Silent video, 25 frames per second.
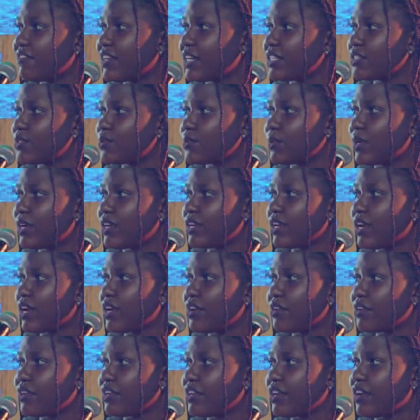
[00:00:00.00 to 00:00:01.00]
verse
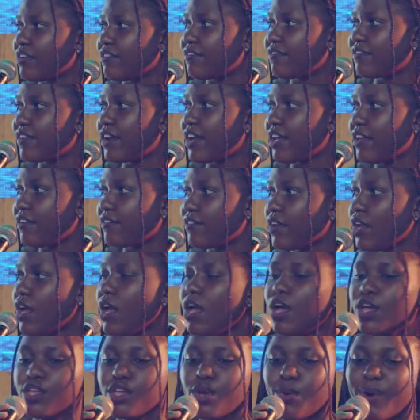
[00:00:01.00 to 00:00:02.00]
105.
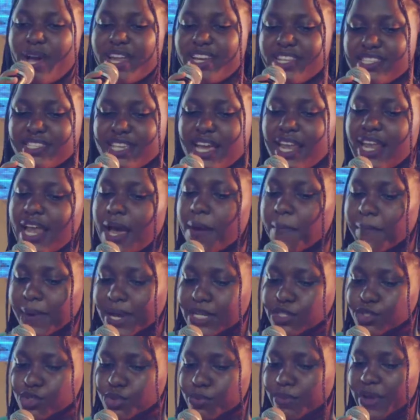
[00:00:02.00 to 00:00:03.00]
Your word is a lamp
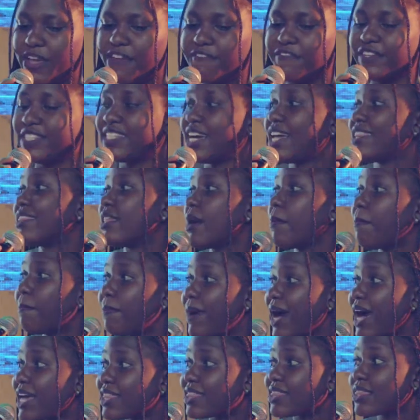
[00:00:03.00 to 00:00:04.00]
unto my feet and the
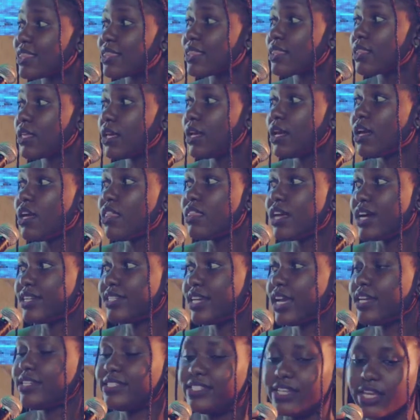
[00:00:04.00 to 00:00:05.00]
path
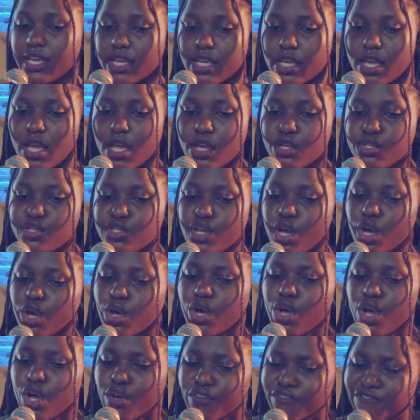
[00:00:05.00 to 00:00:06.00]
that I take. So,
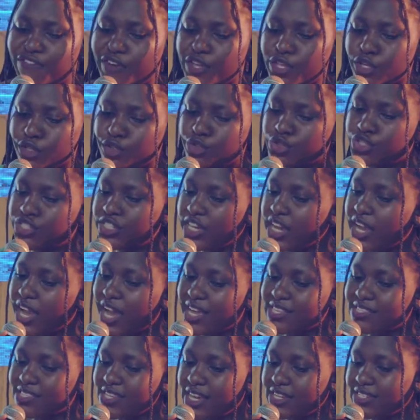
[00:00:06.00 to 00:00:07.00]
for you to
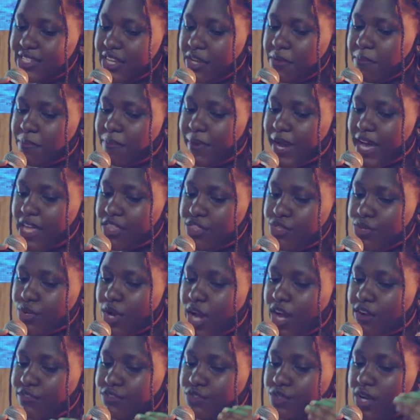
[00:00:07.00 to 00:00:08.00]
take a certain path,
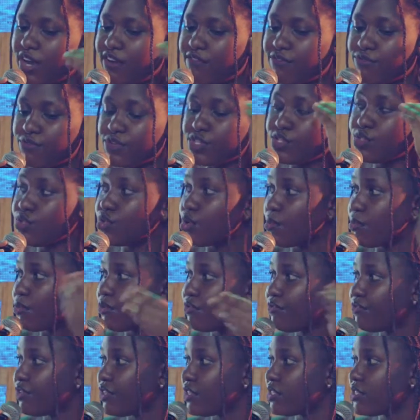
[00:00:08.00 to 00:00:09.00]
you have to have wisdom
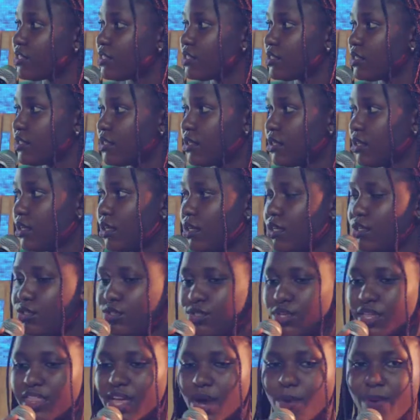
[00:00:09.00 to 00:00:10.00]
of it.
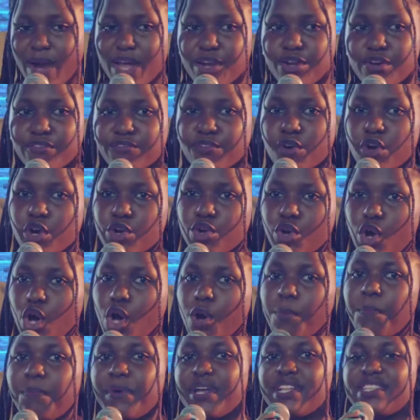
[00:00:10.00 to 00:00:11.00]
So the word of God
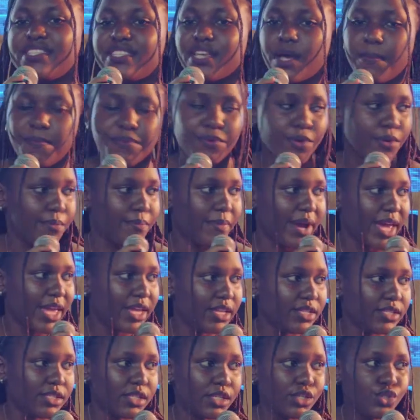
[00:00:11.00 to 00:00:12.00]
opens up your
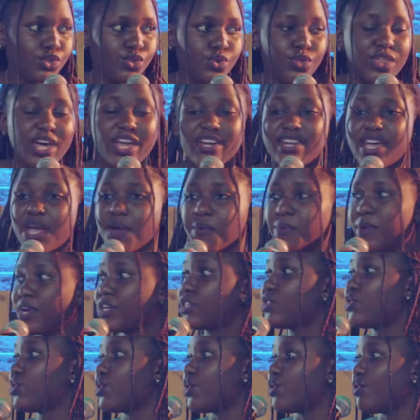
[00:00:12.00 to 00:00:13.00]
mind to the
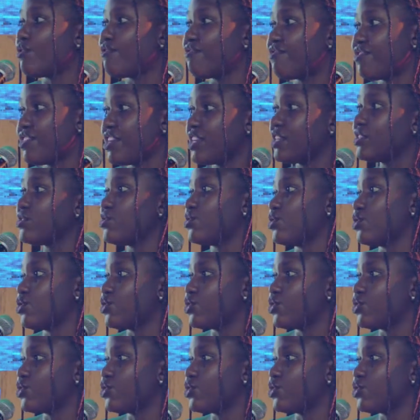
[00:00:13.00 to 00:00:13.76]
direction of things you